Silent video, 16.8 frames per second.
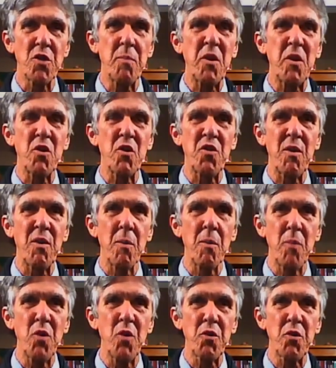because they were
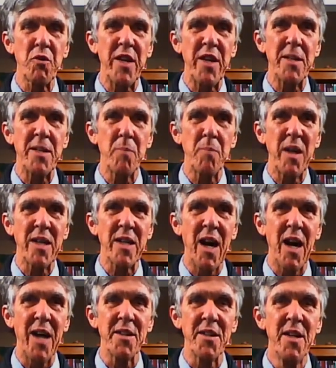both created by
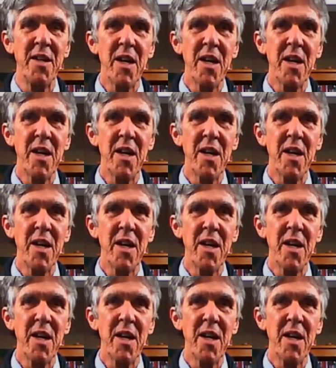God